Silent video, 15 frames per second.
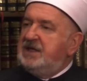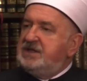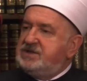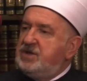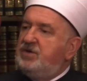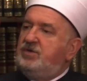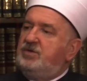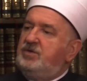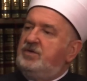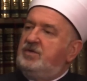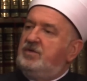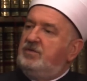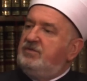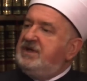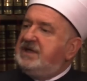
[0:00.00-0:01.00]
So
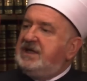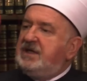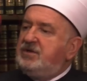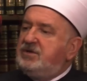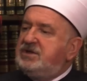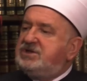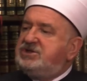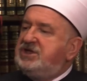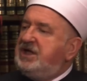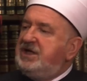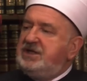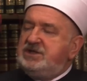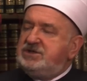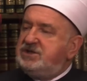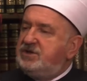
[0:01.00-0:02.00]
we cannot
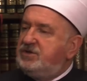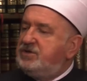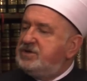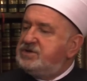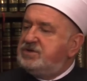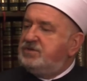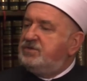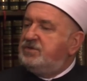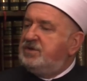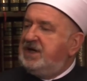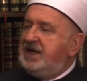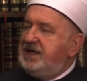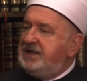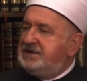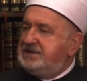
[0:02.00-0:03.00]
change those who
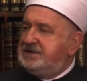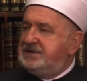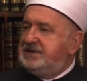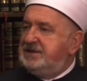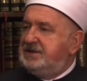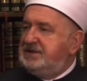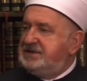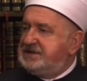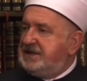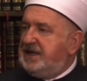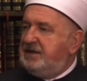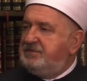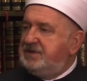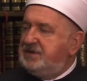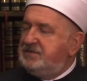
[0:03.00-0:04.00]
hate
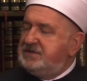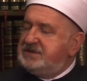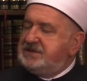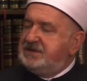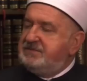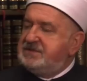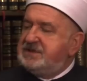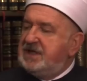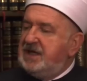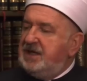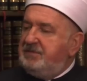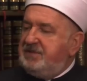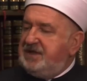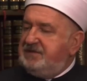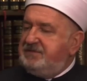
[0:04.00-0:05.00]
Islam and Muslims,
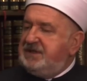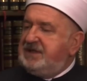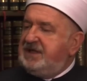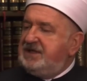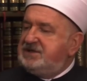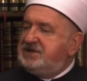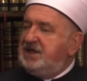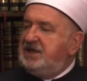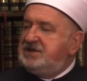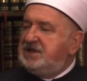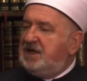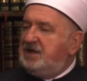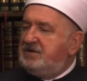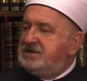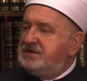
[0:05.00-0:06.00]
but we can change
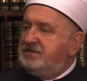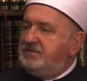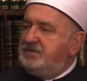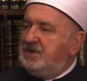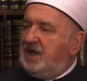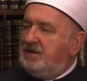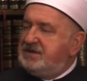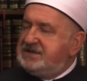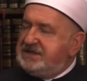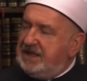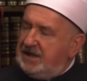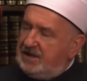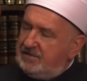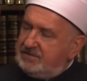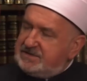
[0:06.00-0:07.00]

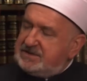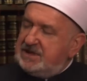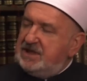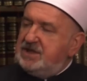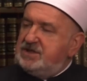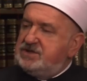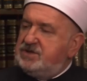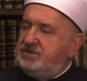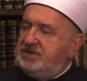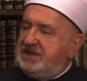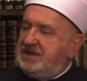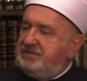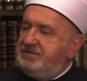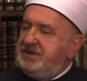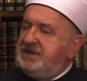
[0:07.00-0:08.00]
ourselves. So
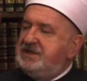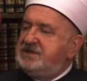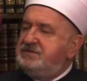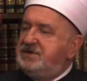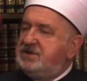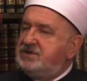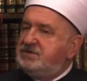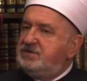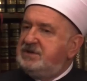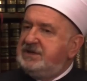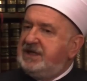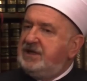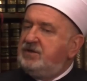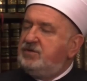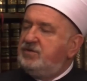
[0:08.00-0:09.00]
that means we should
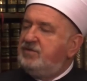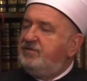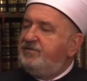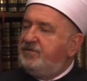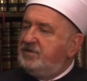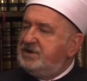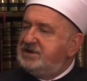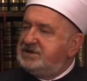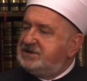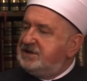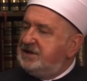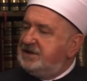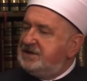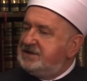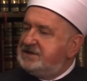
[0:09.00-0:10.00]
not do foolish
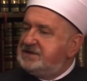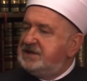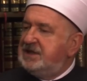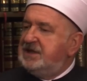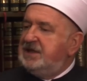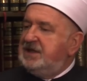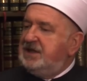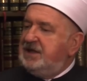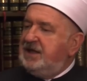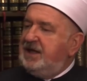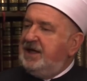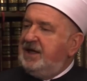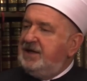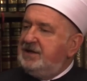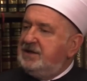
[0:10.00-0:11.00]
things
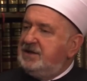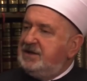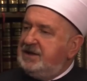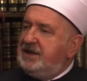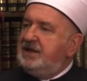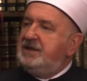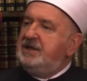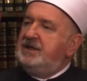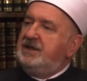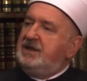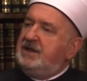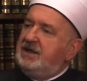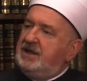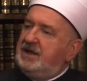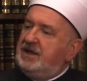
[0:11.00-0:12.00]
and then
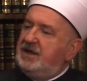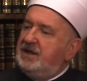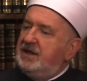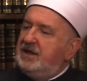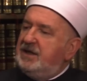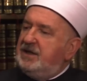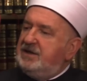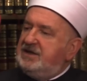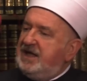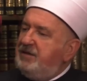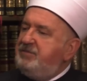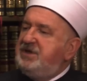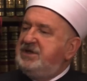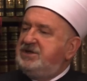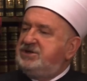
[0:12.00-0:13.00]

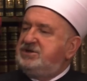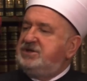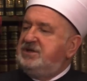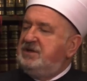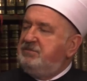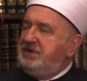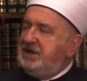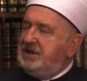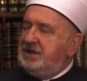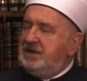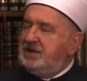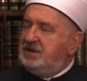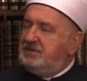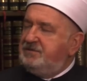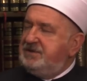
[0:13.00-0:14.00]
damage the
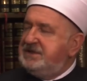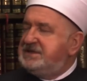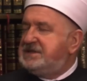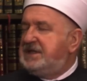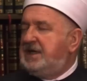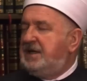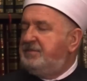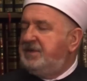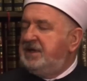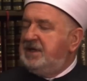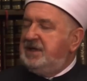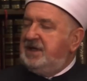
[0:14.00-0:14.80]
meaning of Islam.